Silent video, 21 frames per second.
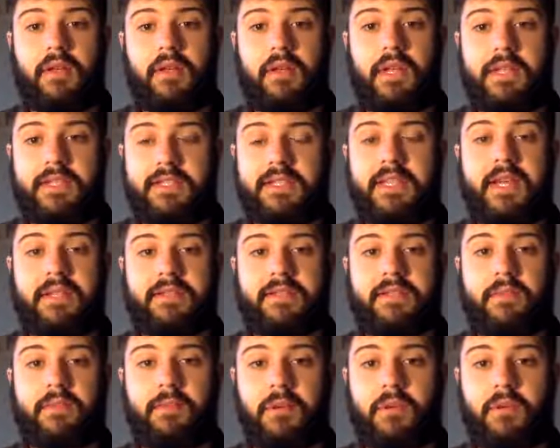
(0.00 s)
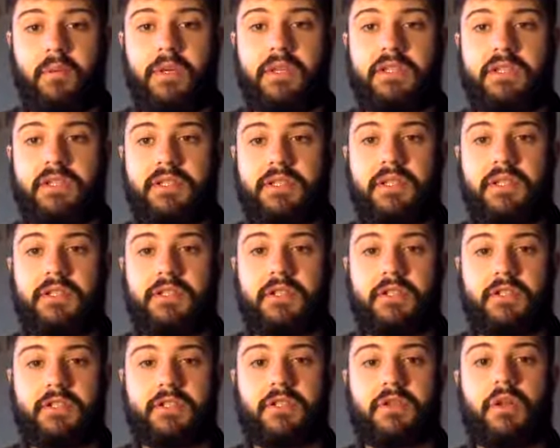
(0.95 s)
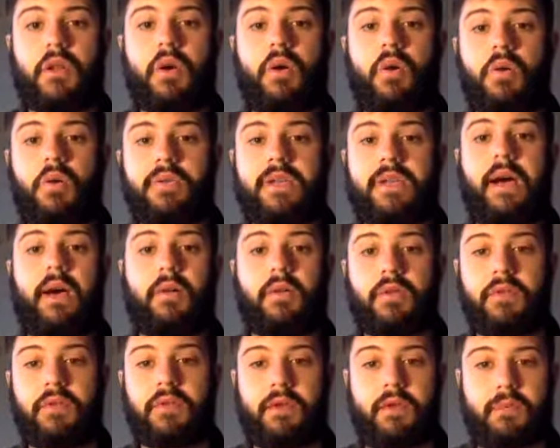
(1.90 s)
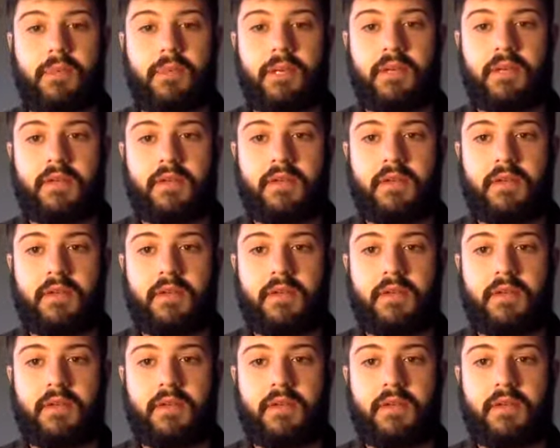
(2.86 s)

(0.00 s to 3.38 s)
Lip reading: It's that simple. We just need to slow down a little bit.